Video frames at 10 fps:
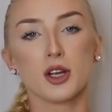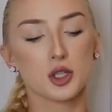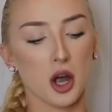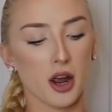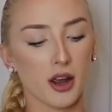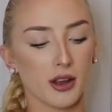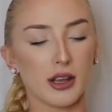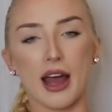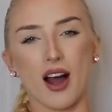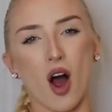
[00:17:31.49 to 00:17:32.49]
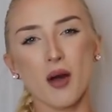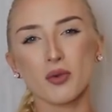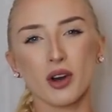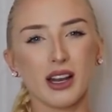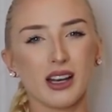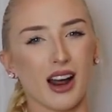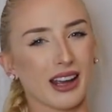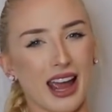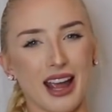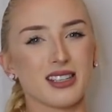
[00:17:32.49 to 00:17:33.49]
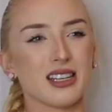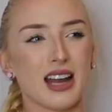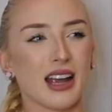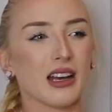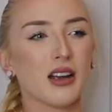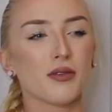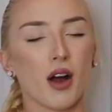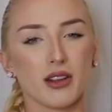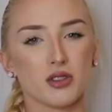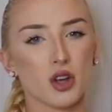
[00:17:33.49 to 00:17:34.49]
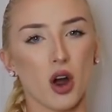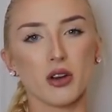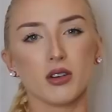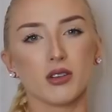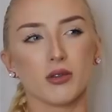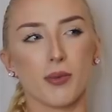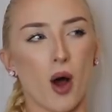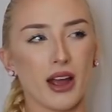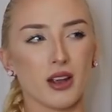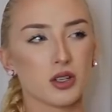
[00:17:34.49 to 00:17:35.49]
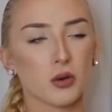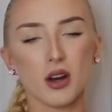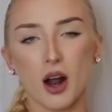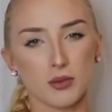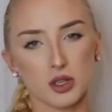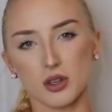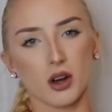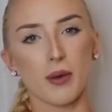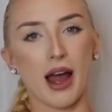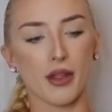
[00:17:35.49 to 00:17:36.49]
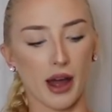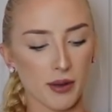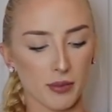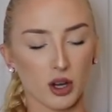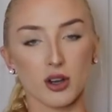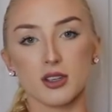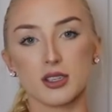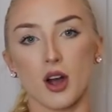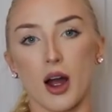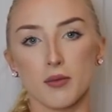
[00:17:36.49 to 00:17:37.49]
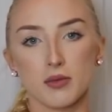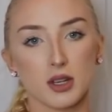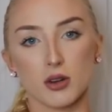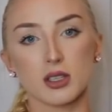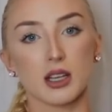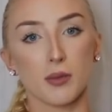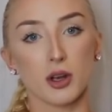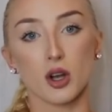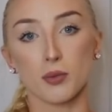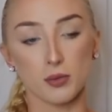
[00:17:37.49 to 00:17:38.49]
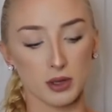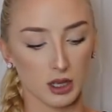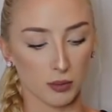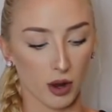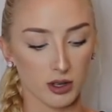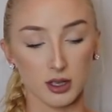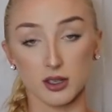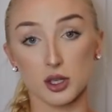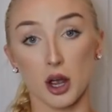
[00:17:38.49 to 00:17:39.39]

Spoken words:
So yeah, I'm really like anti-negative. I don't buy into it. I'm just not about that because I'm seriously the most optimistic person.